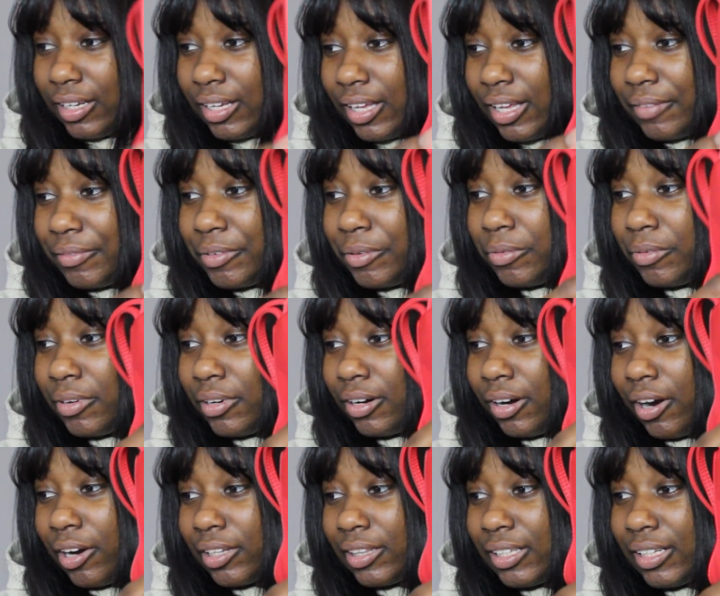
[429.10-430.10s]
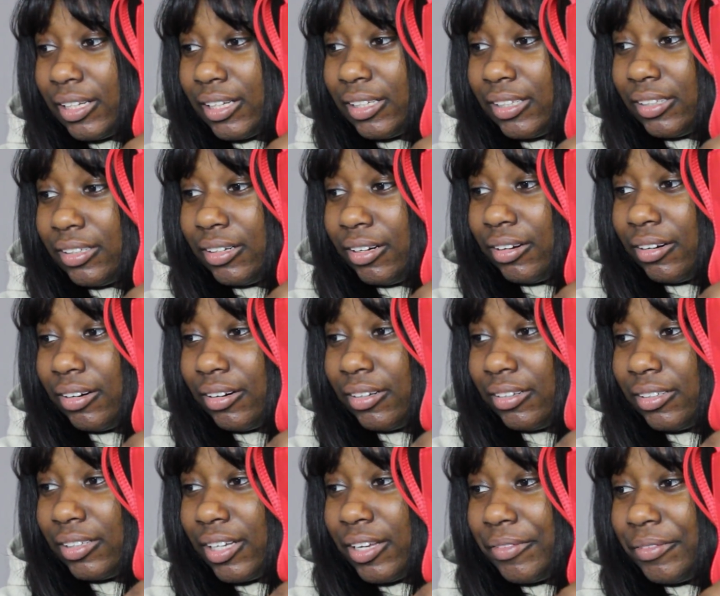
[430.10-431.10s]
If you are authentic,
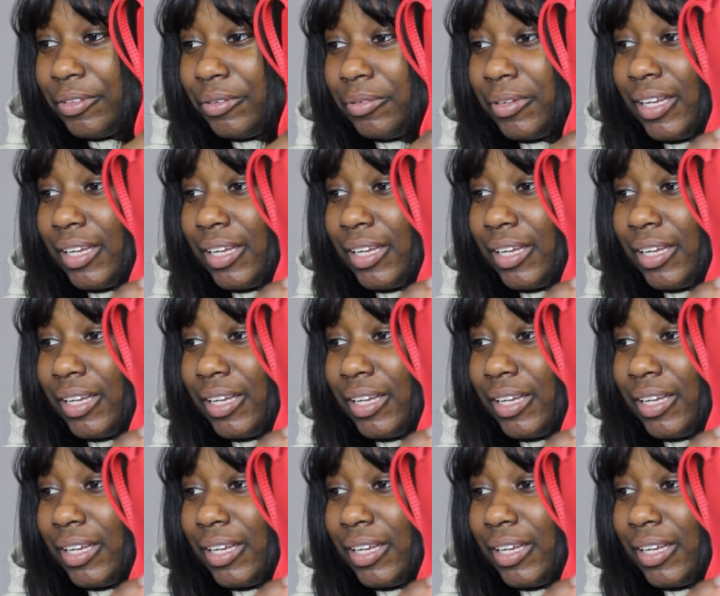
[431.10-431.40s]
if you